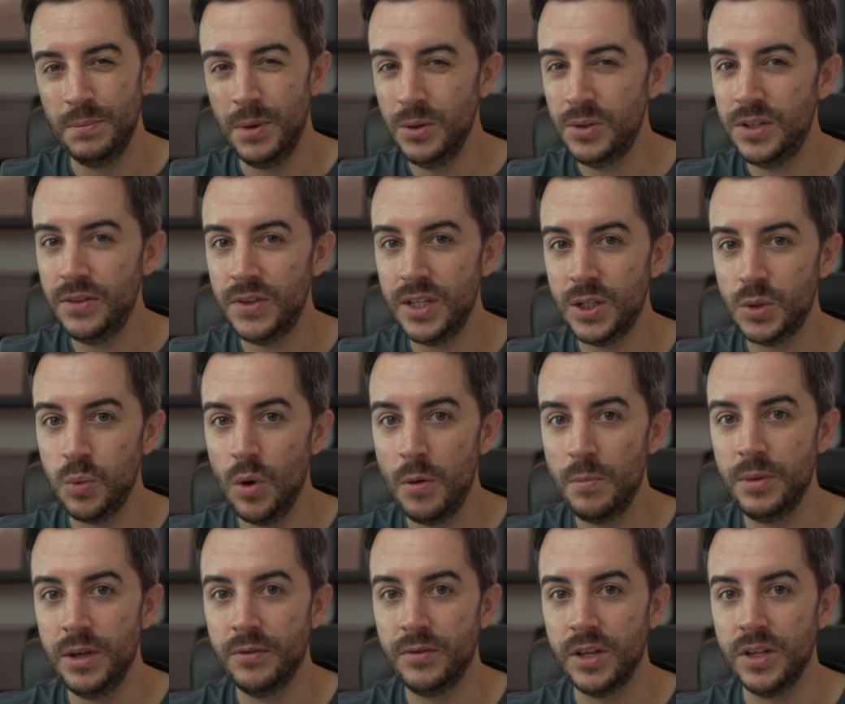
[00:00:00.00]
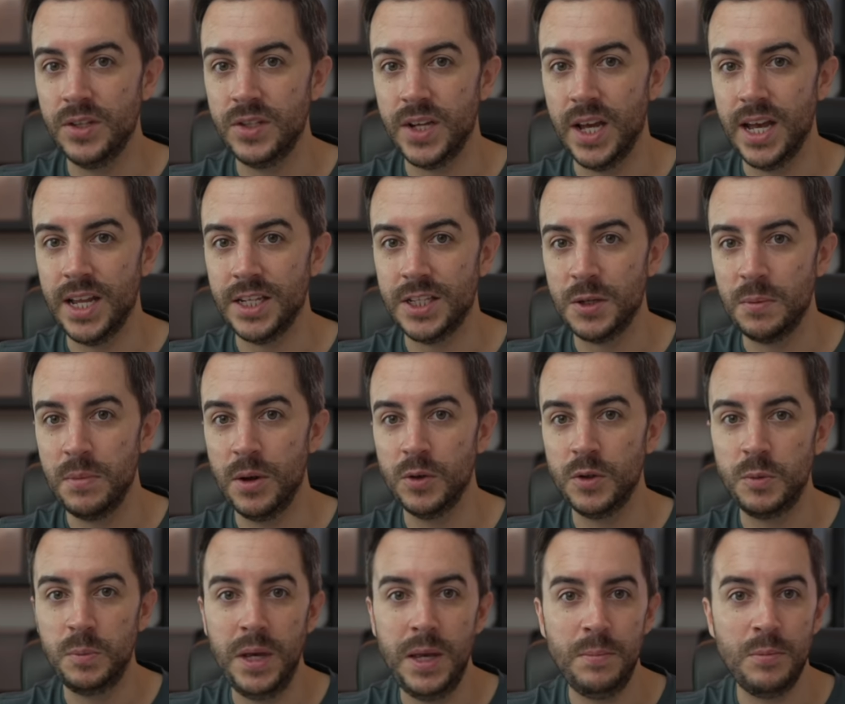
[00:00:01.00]
most of this won't be of concern to
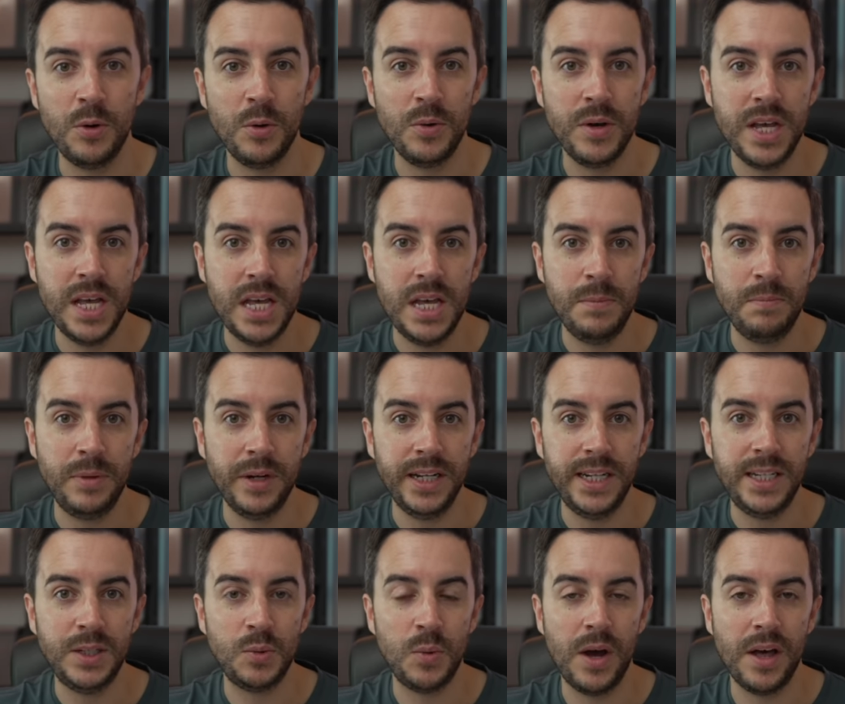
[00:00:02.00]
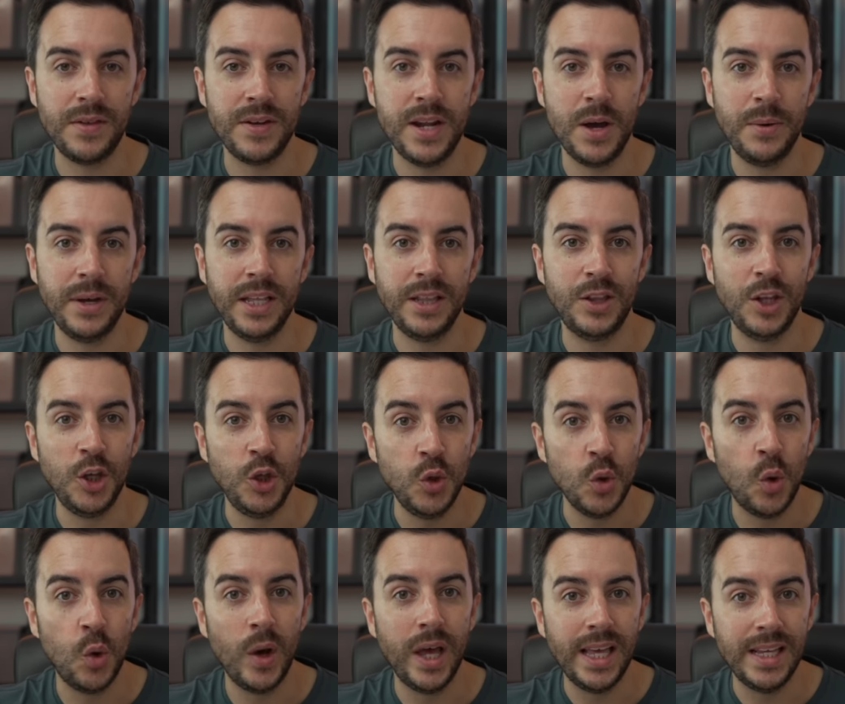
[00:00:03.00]
most people, but it is worth knowing that
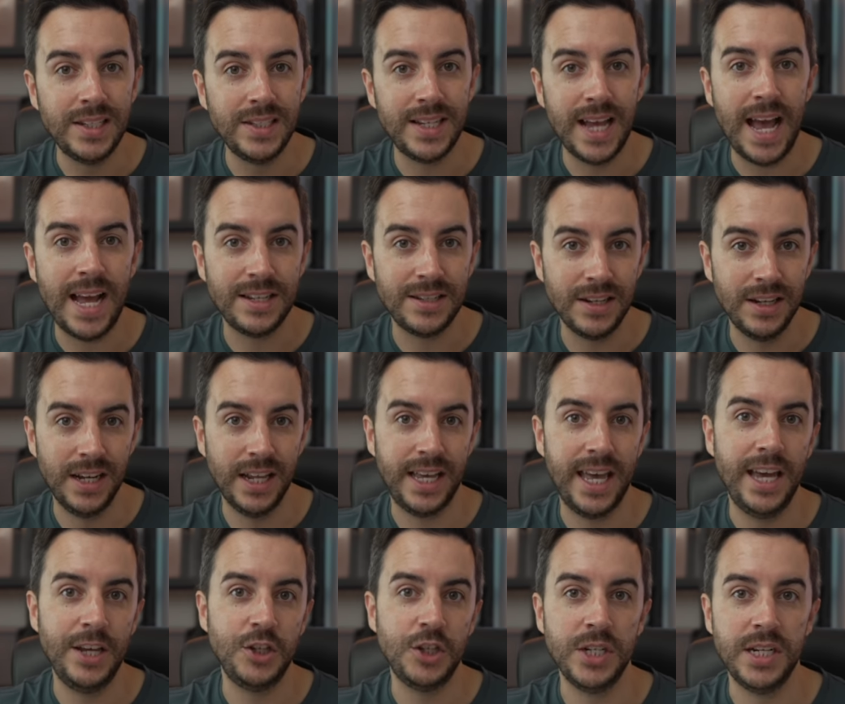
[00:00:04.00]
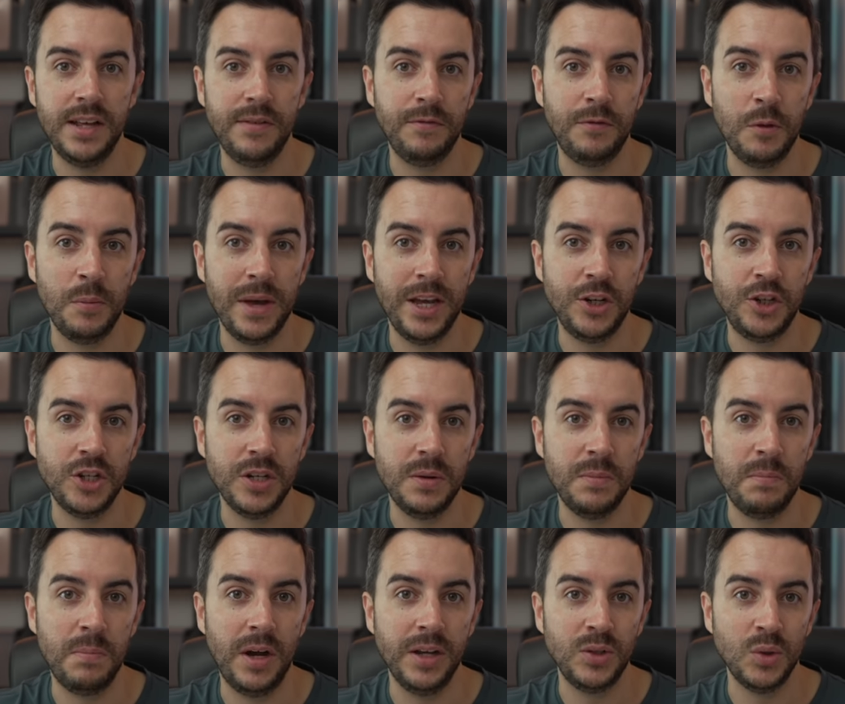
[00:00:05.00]
your exact location information
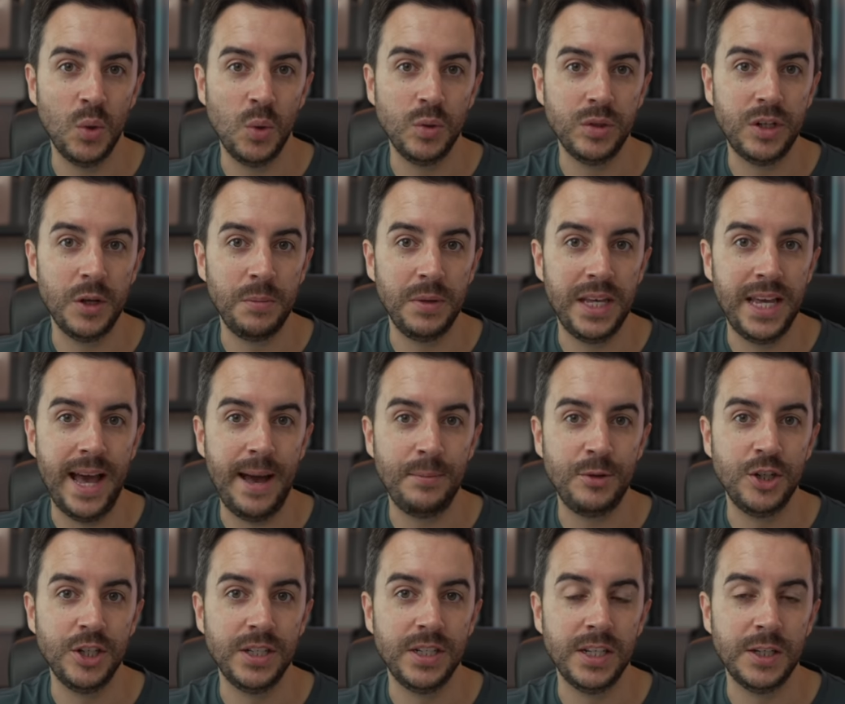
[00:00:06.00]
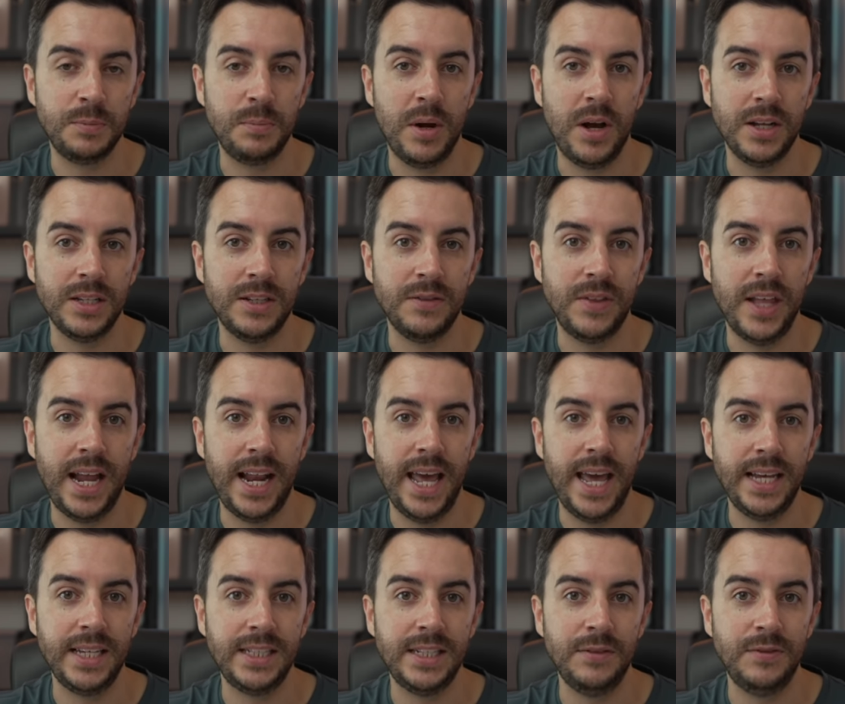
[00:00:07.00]
might also be captured as part of that
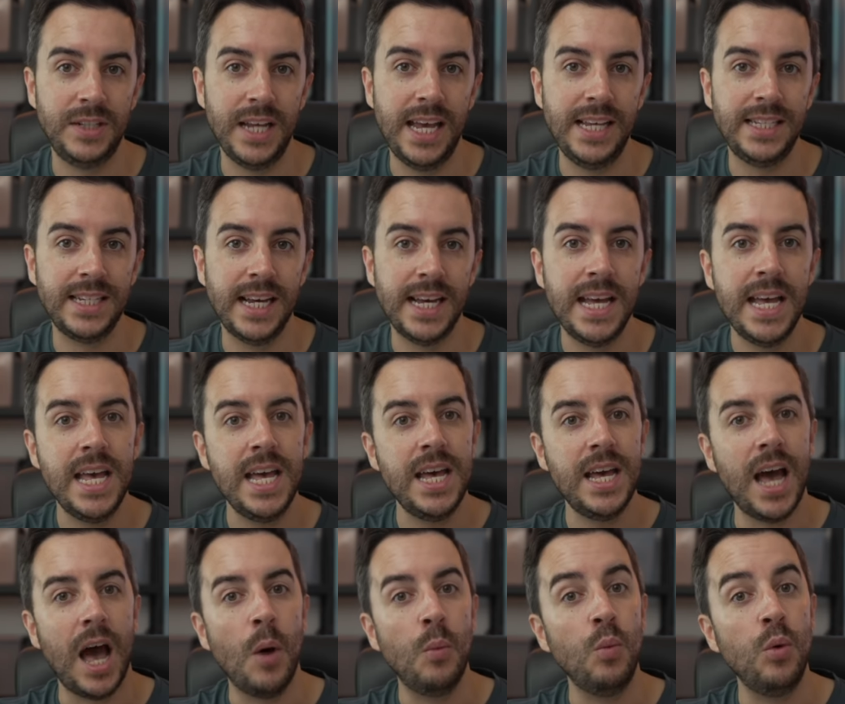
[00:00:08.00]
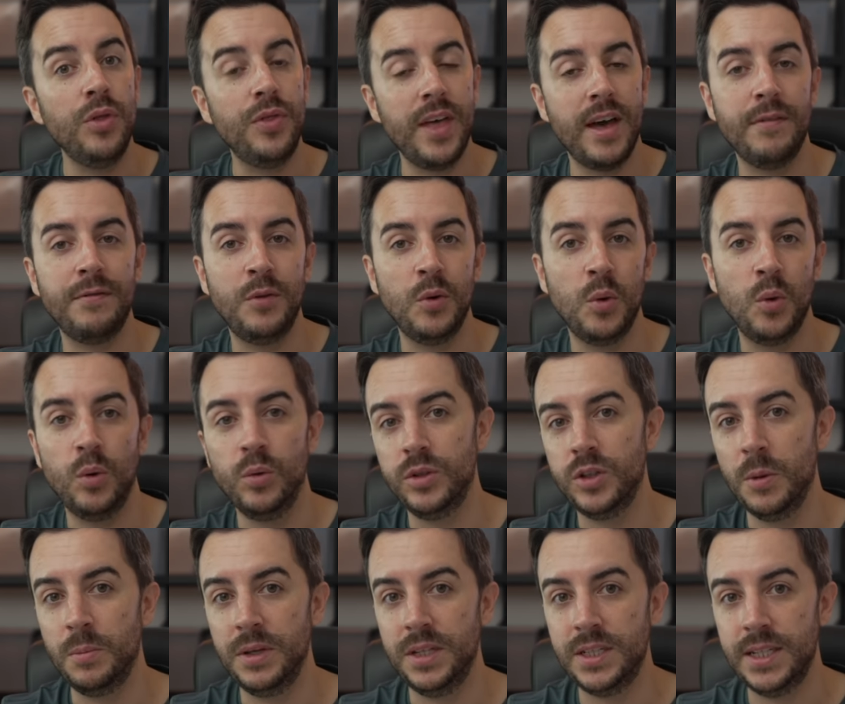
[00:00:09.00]
EXIF data and would therefore
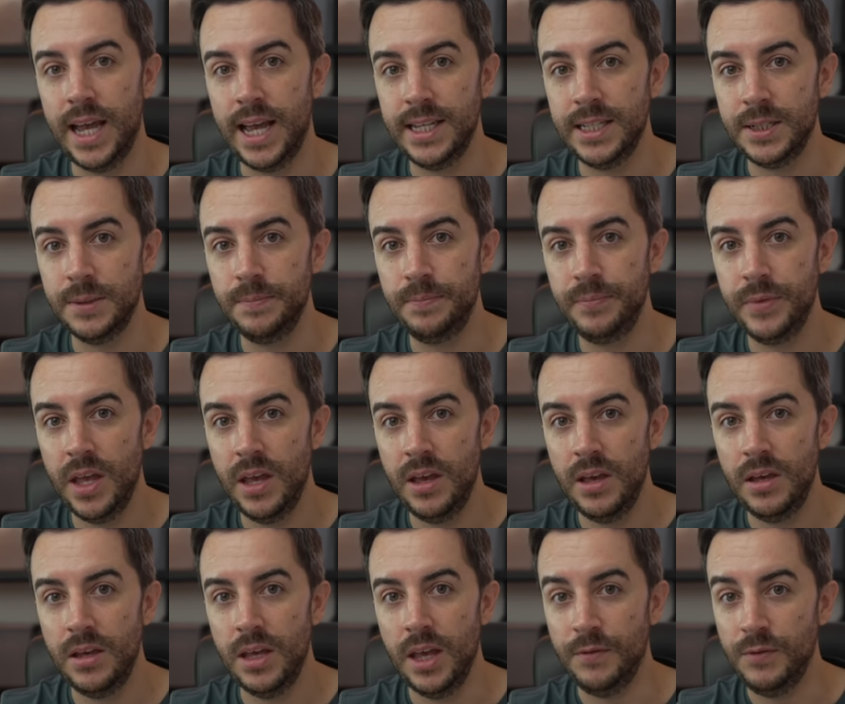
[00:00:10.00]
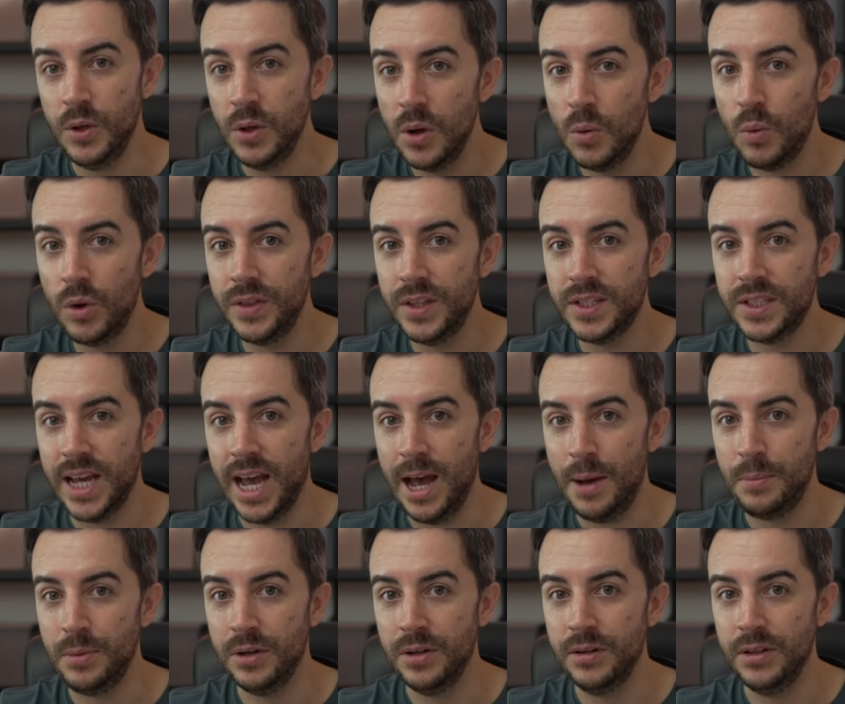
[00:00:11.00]
also be sent. If you don't want this to
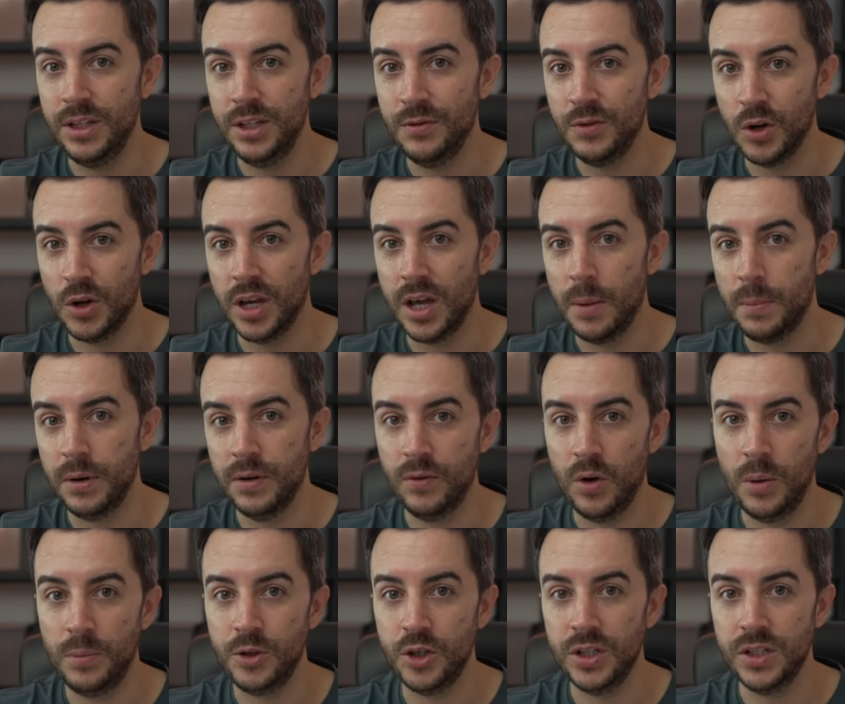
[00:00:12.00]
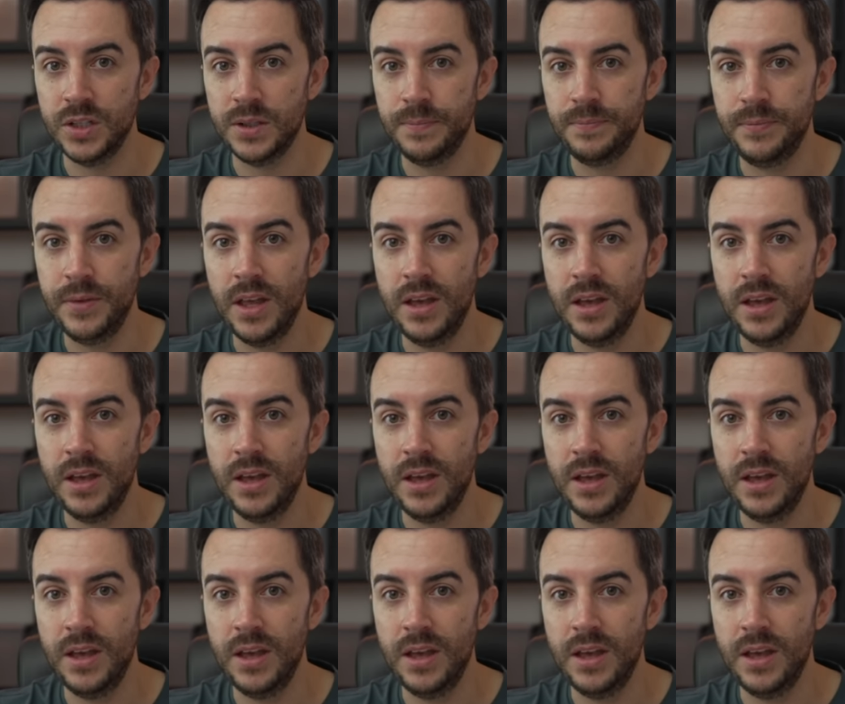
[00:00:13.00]
happen, you've got a couple of options.